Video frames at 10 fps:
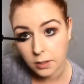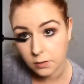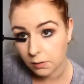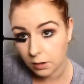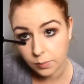
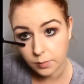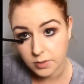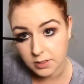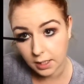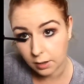It's really hard to put
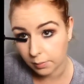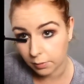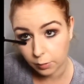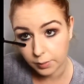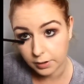mascara on with
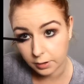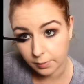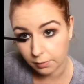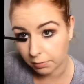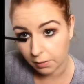it open in your
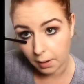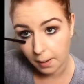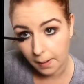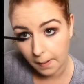mouth, eh?